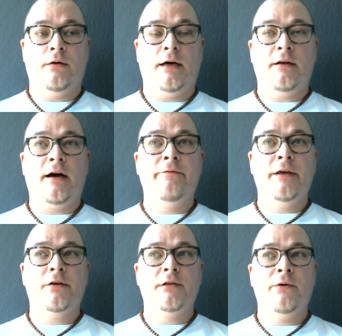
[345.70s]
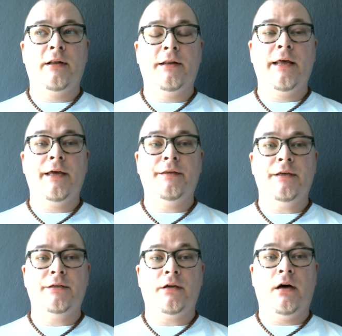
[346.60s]
And obviously what
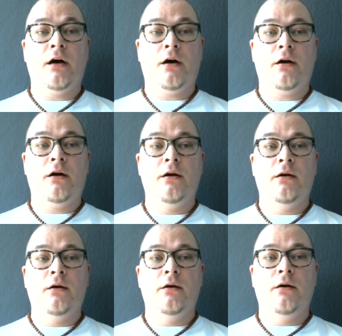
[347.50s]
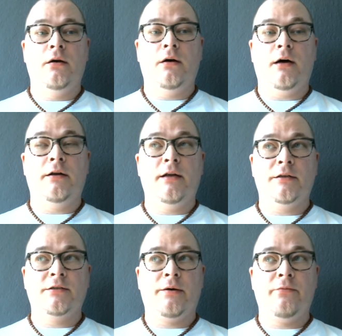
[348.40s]
deities are
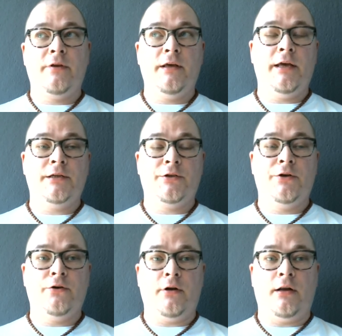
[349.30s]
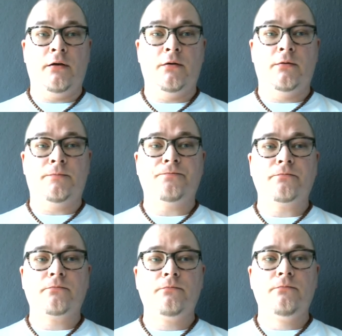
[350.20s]
not something external,
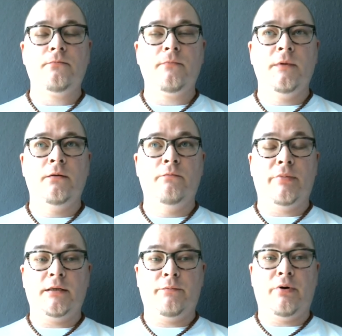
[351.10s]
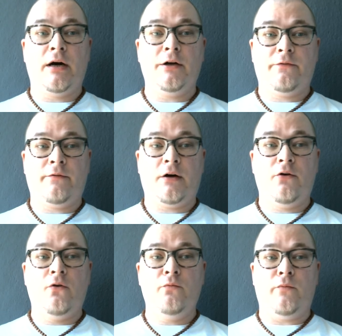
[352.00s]
but part of our
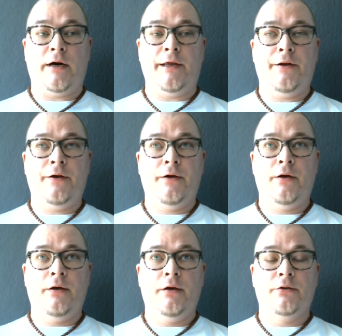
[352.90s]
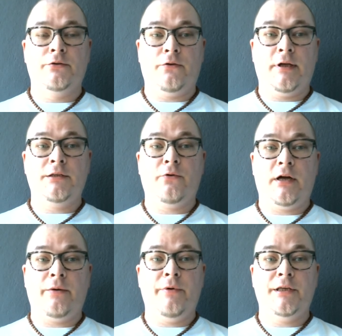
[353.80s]
own mind. So that's what
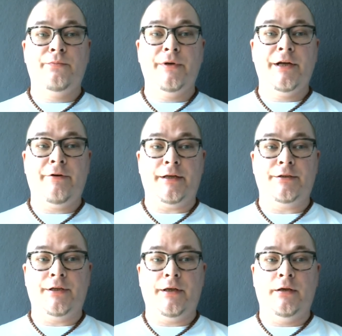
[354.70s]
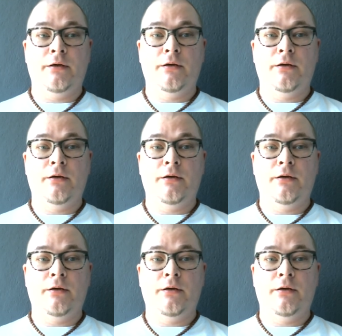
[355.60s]
I'm experiencing.